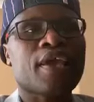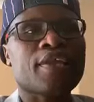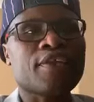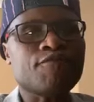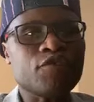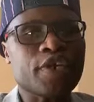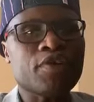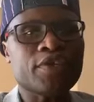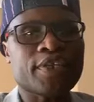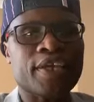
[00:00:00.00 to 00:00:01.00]
and if you
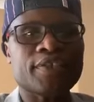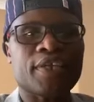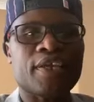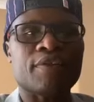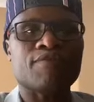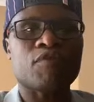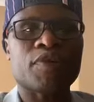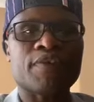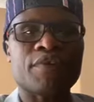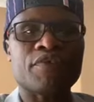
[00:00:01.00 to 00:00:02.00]
cannot get in
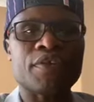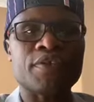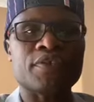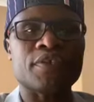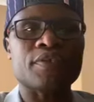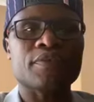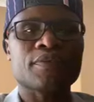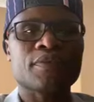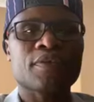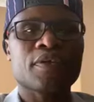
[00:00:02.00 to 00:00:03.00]
for whatever reason,
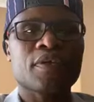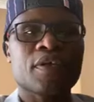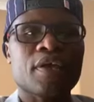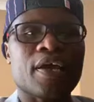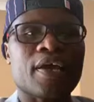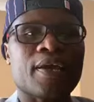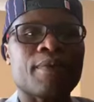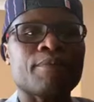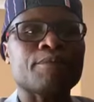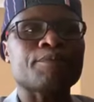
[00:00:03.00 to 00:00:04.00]

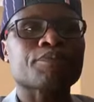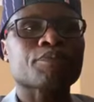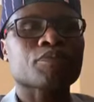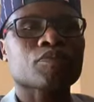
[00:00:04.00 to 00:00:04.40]
um,